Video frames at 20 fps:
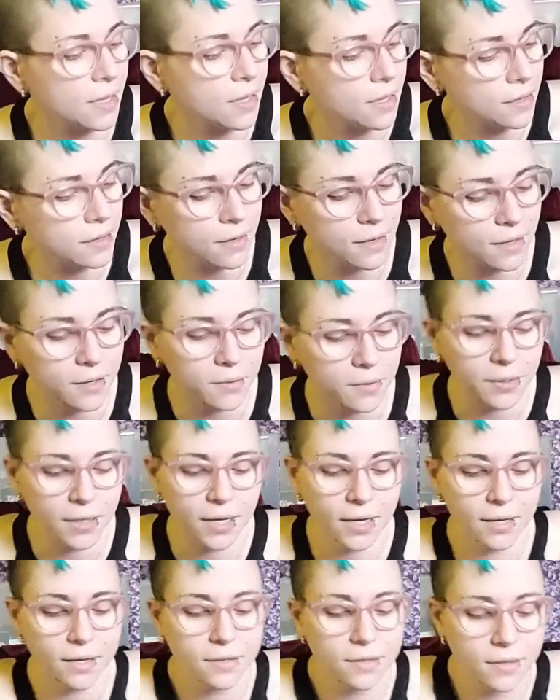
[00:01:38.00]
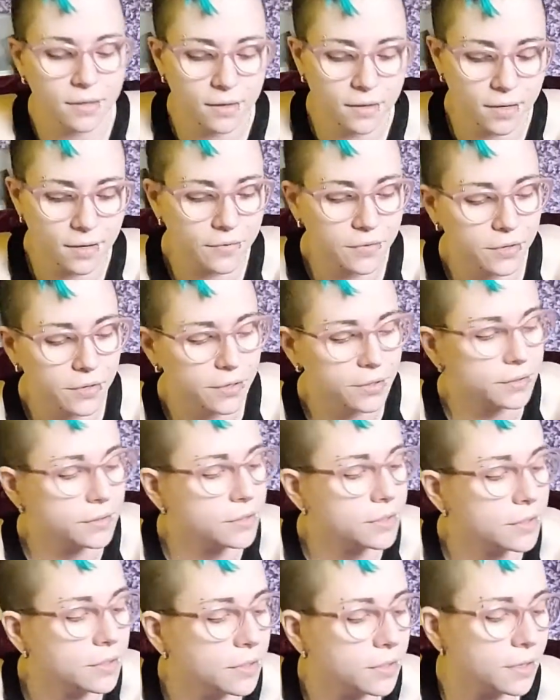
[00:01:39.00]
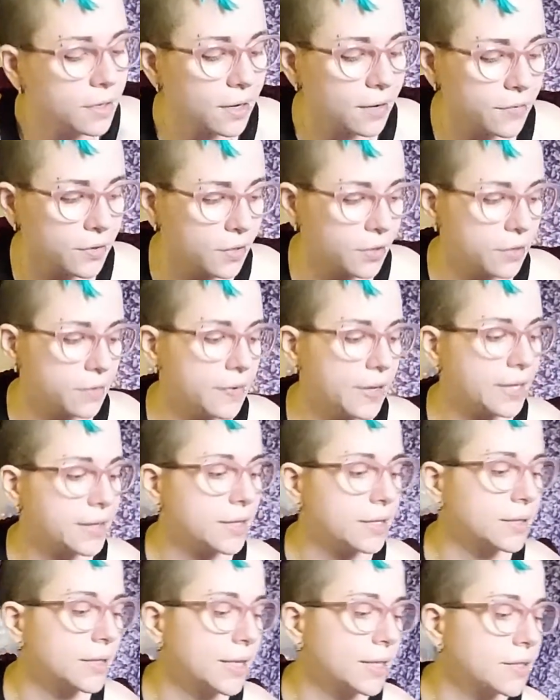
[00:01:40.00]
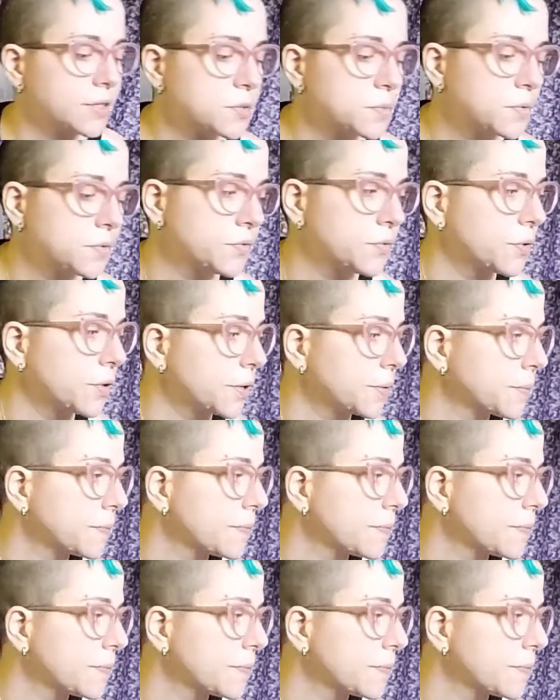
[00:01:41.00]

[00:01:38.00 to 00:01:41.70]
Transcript: Now, I had never ever heard of anything like this before.